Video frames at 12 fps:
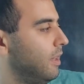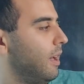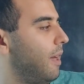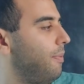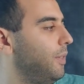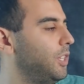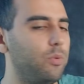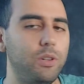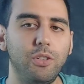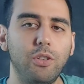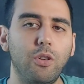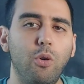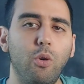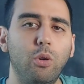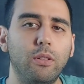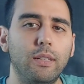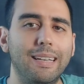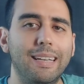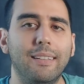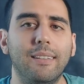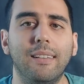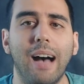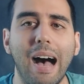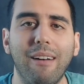And this one is called
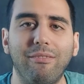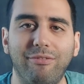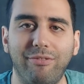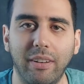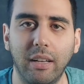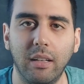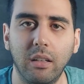Tav.